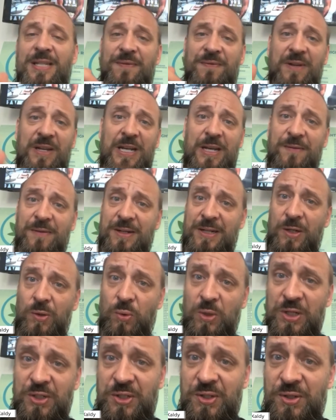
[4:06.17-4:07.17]
If you have any
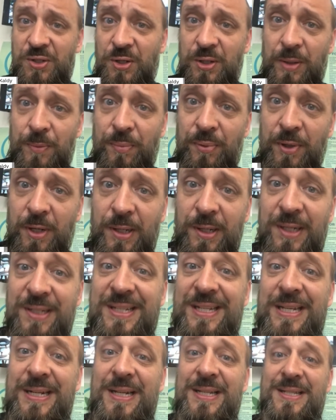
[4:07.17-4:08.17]
questions on our
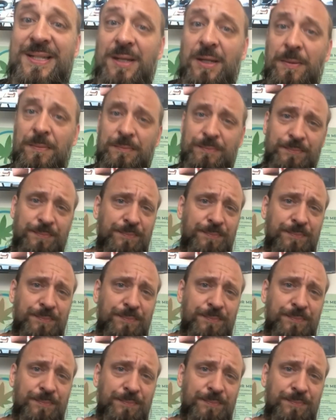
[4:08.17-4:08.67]
products, hit us up